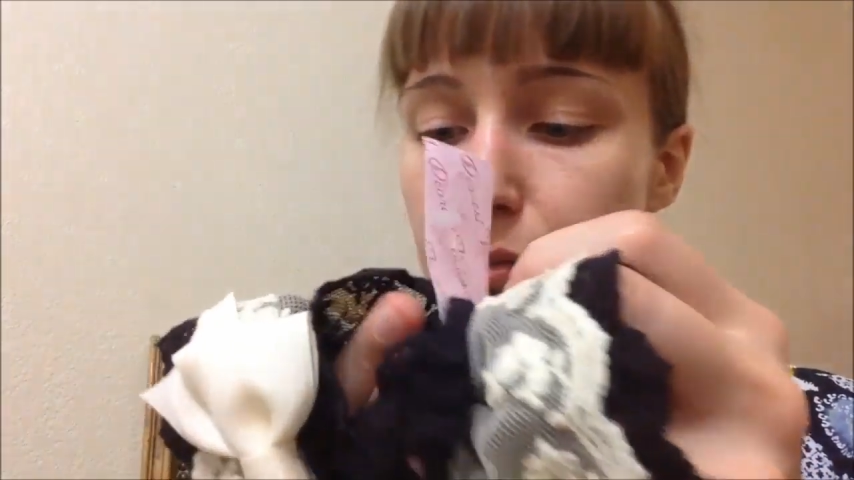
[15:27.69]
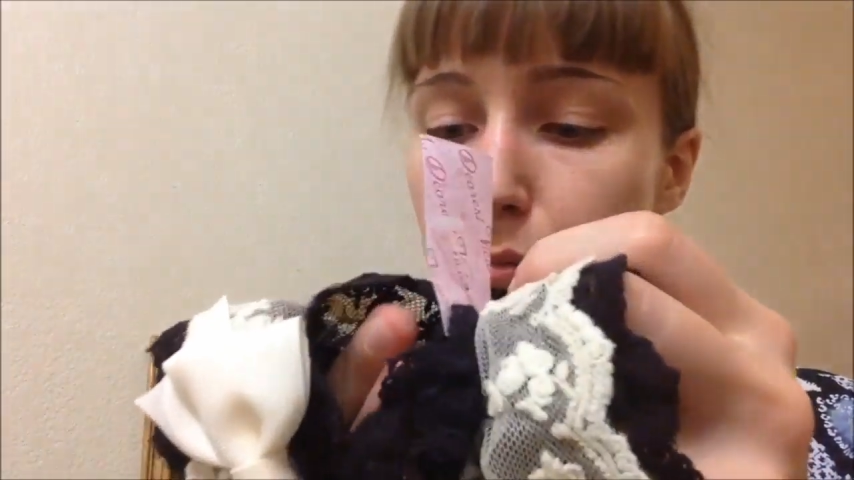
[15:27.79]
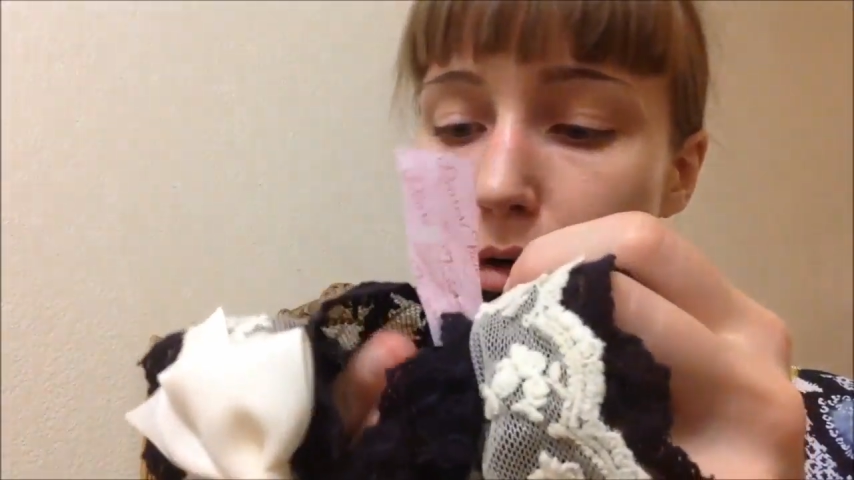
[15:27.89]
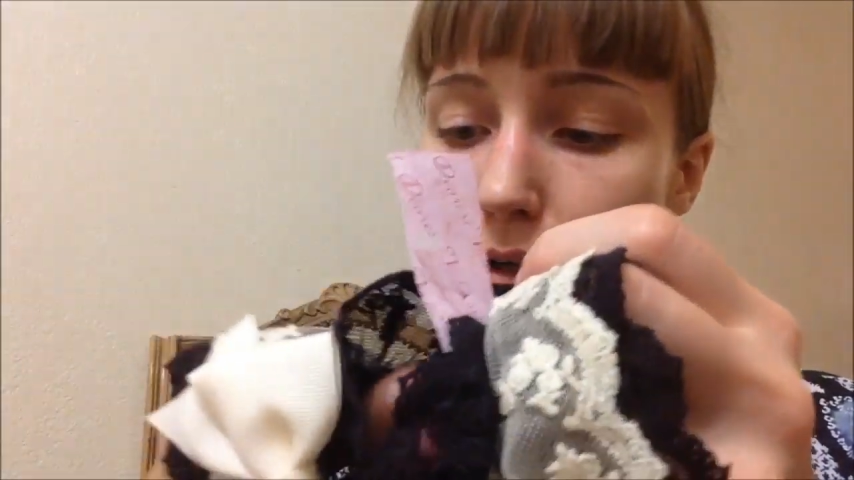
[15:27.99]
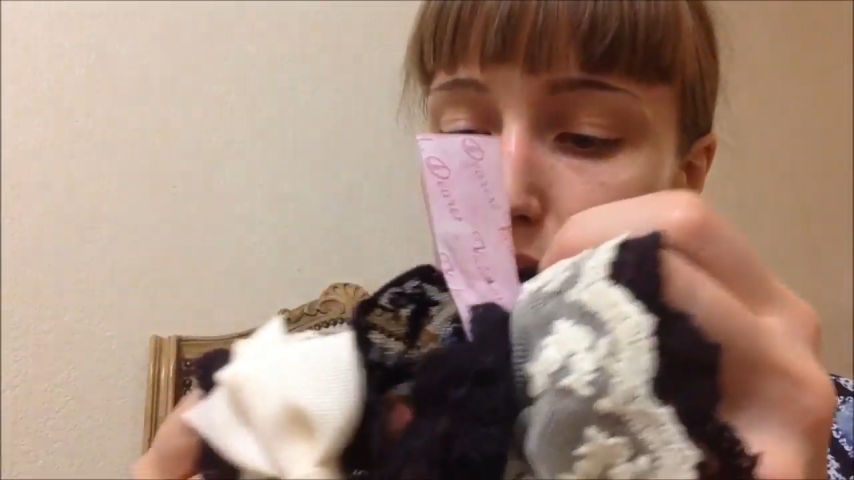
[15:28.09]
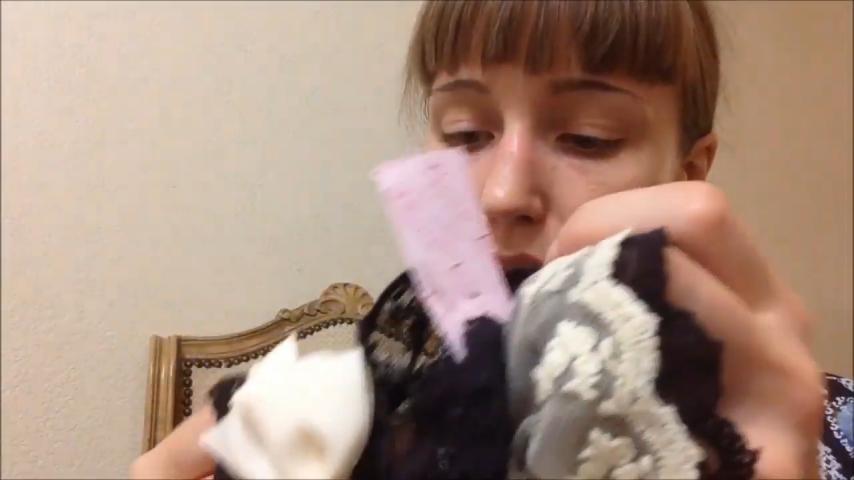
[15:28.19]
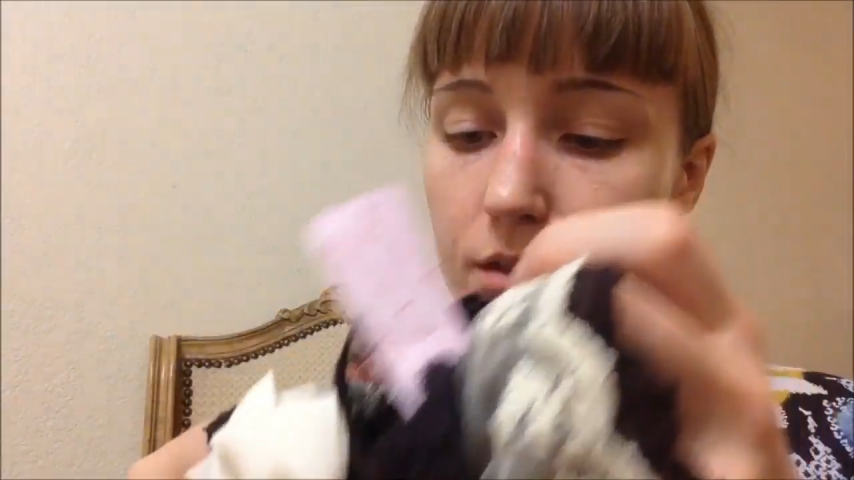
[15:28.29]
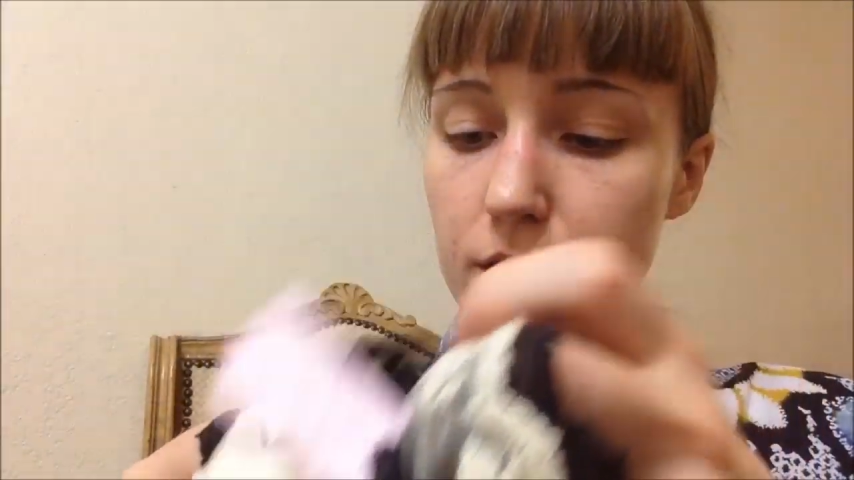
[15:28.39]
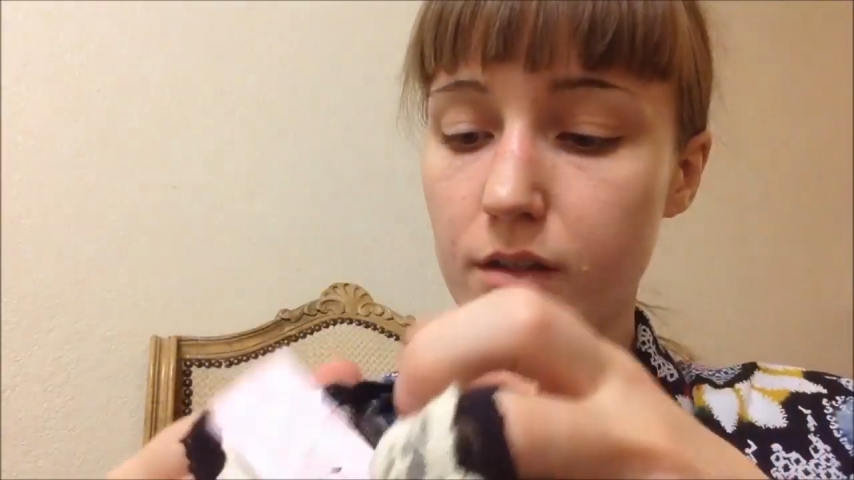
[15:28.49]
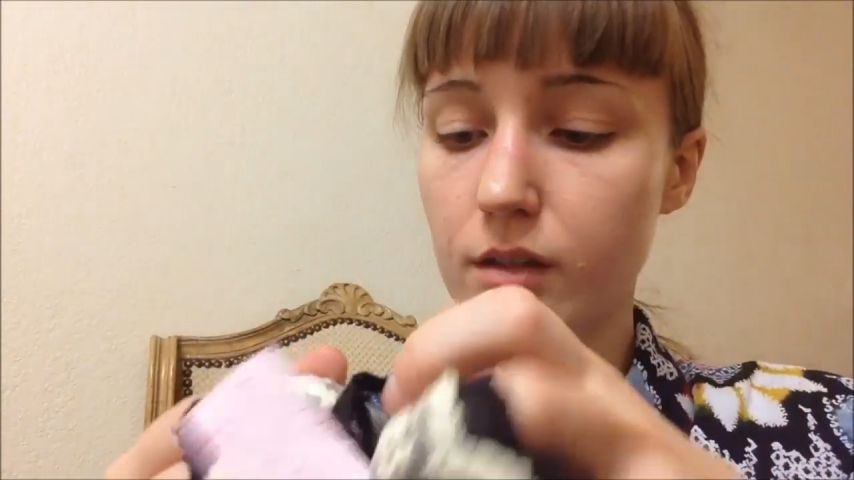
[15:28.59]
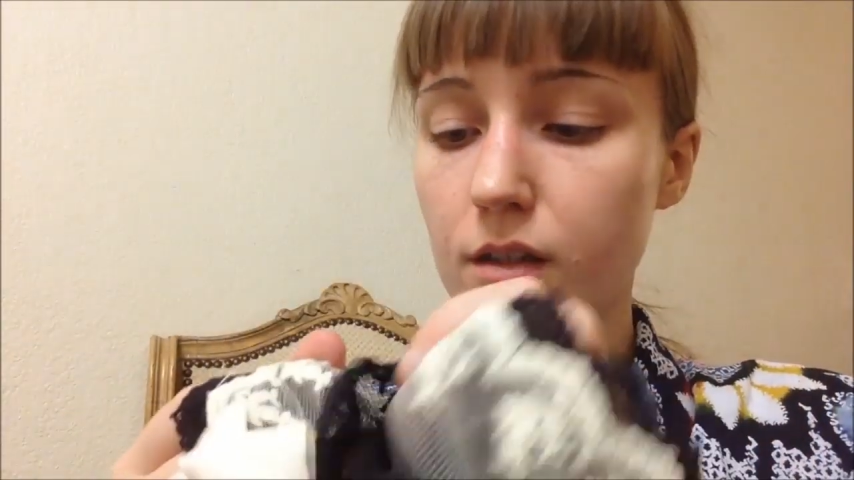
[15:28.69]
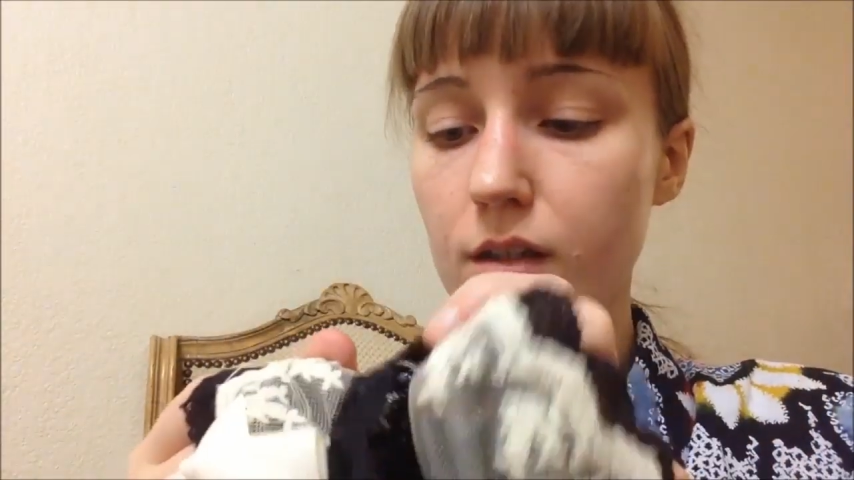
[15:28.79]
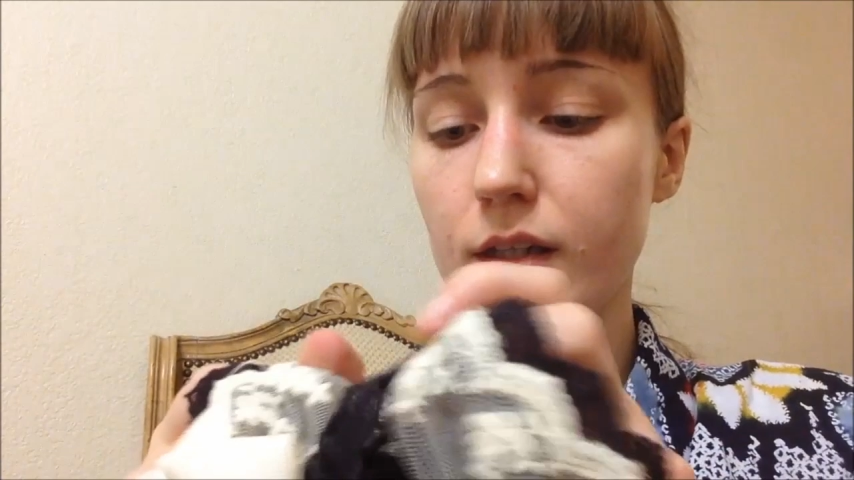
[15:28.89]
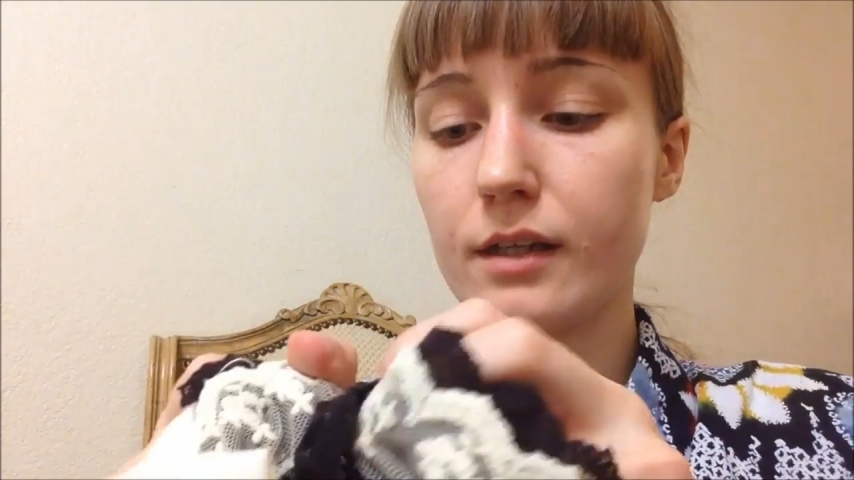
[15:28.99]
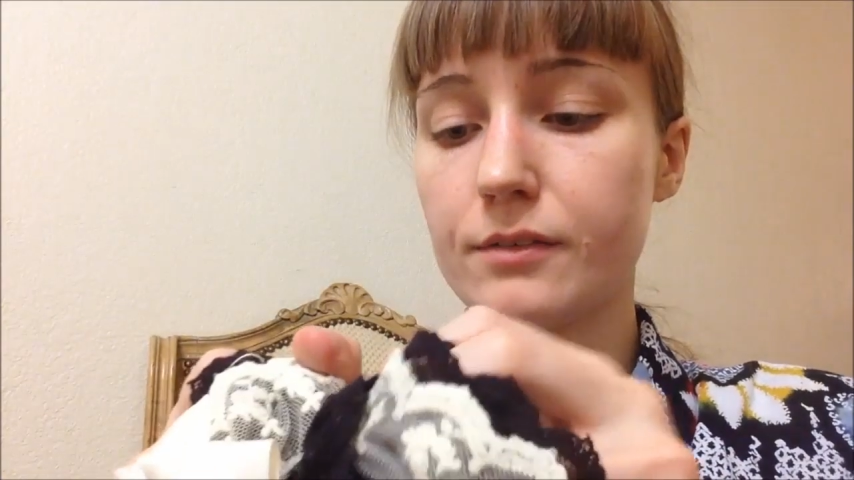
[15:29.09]
mark
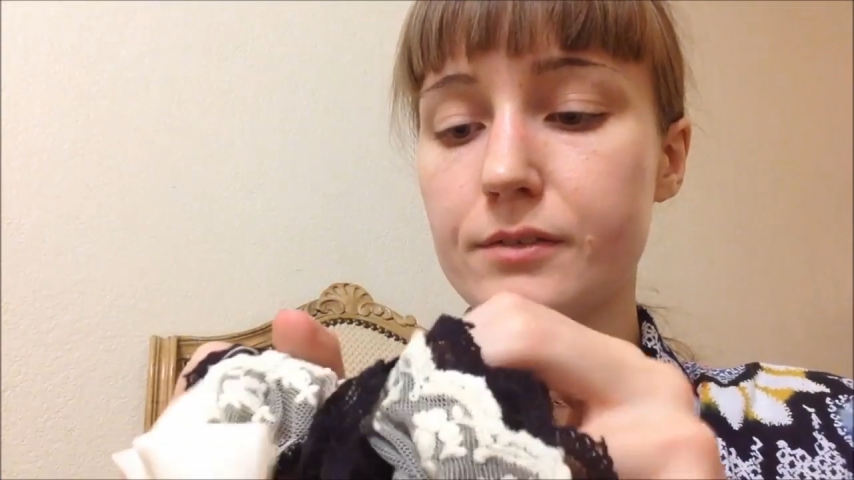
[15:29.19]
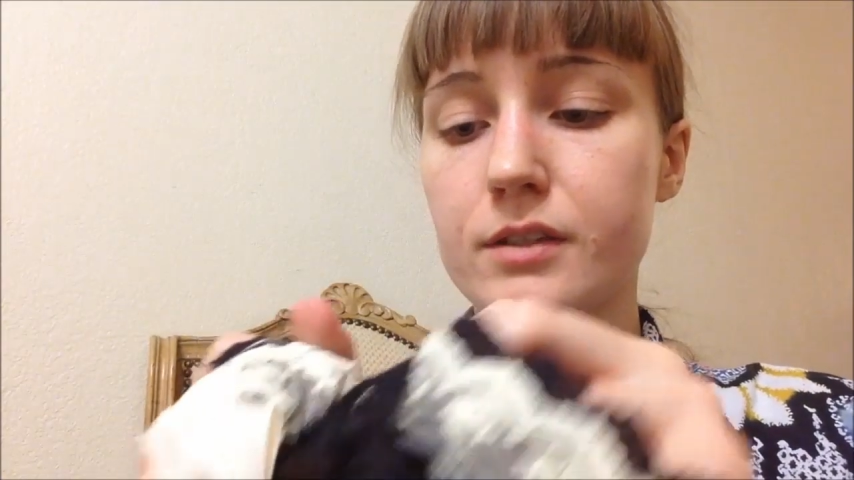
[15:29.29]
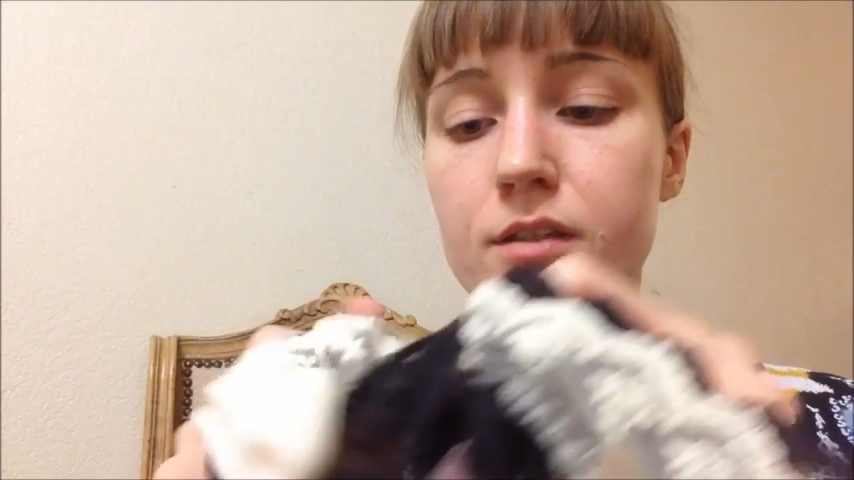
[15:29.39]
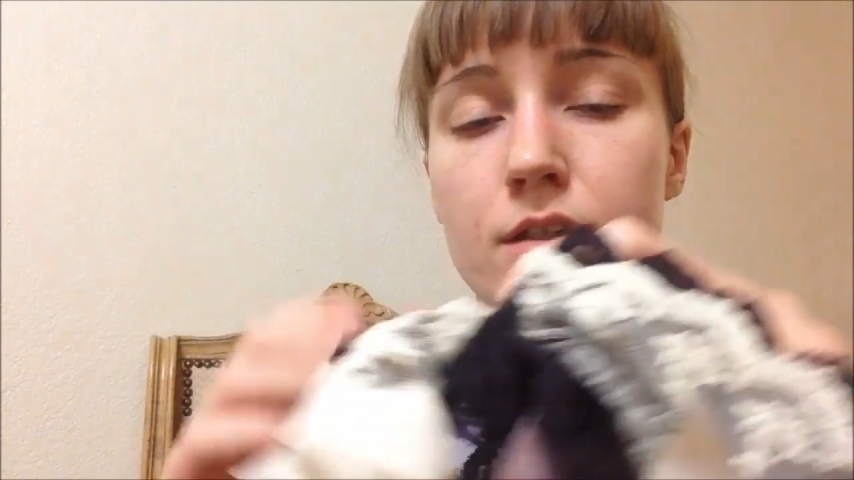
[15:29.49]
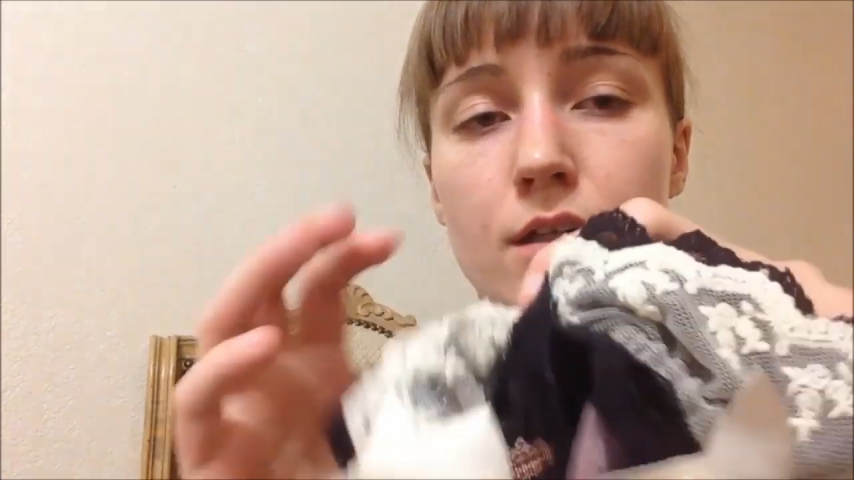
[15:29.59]
left